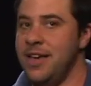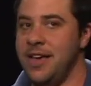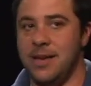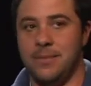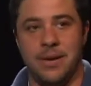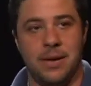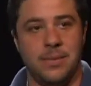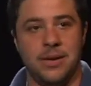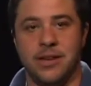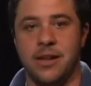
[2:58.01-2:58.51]

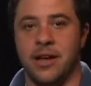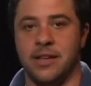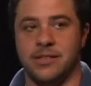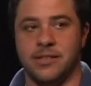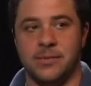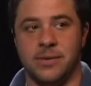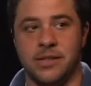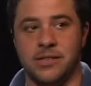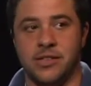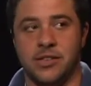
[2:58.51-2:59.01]
It made me
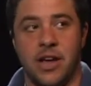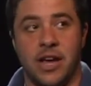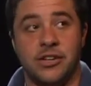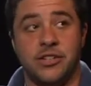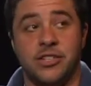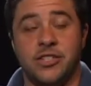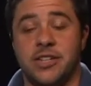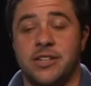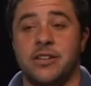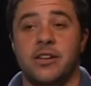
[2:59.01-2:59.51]
nuts because I
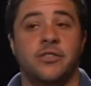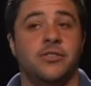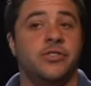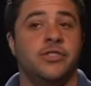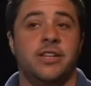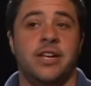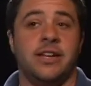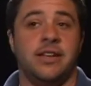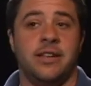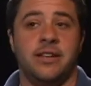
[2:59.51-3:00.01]
just didn't
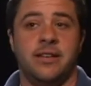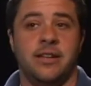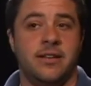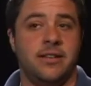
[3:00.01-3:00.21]
understand it.